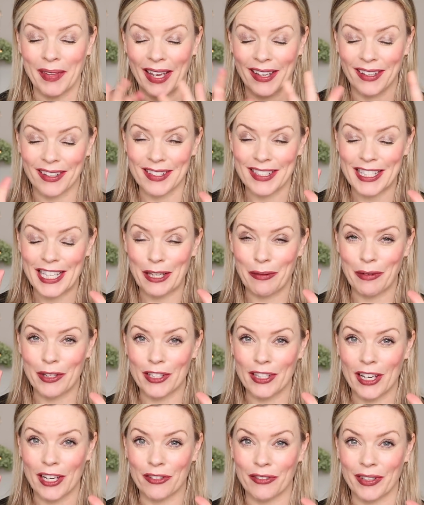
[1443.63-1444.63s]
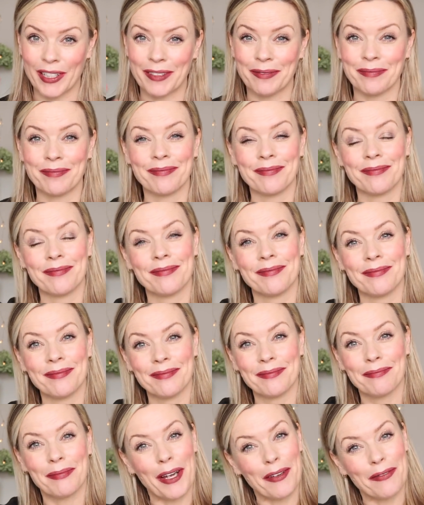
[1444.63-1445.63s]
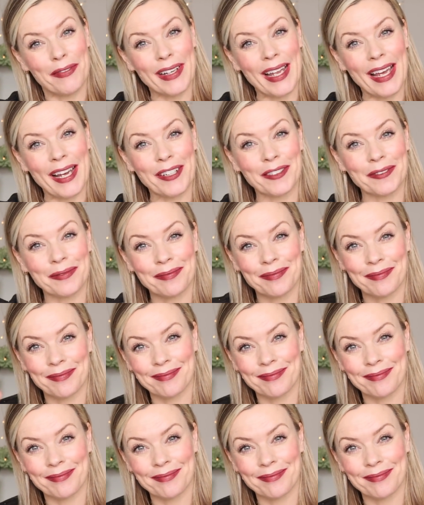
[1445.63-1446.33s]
And I'll see you in January. Bye for now.